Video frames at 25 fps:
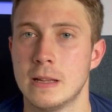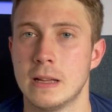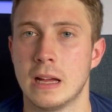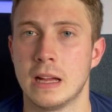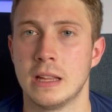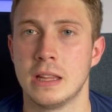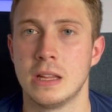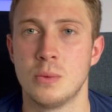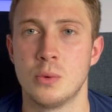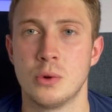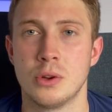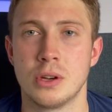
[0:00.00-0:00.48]

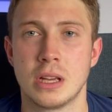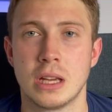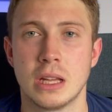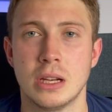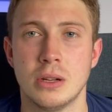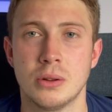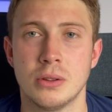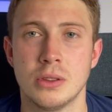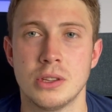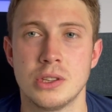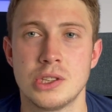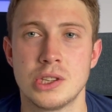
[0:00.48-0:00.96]
and they want to get it
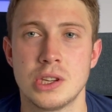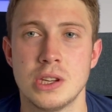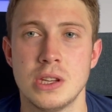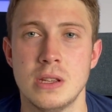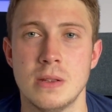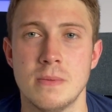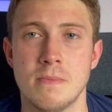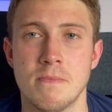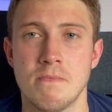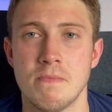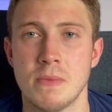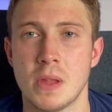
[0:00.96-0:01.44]
on the
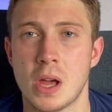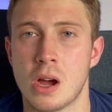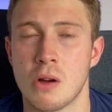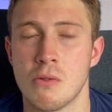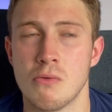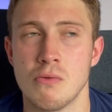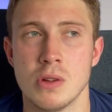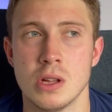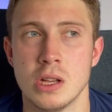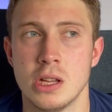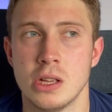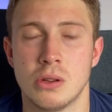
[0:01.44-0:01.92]
cheap. I
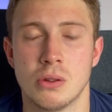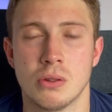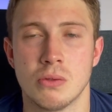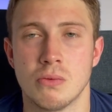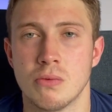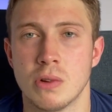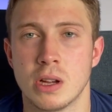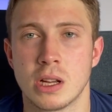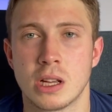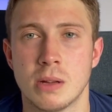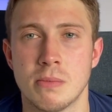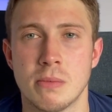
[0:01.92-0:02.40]
really couldn't
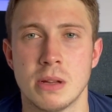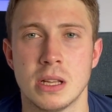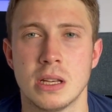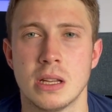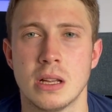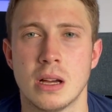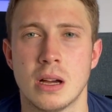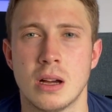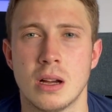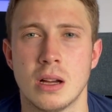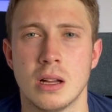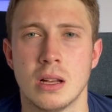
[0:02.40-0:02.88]
recommend
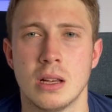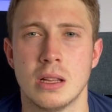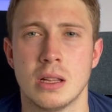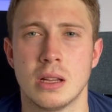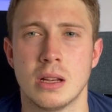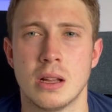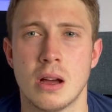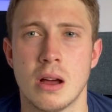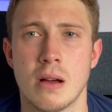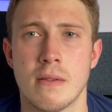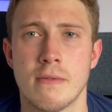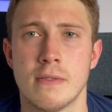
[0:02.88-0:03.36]
it highly
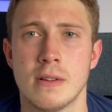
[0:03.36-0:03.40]
enough.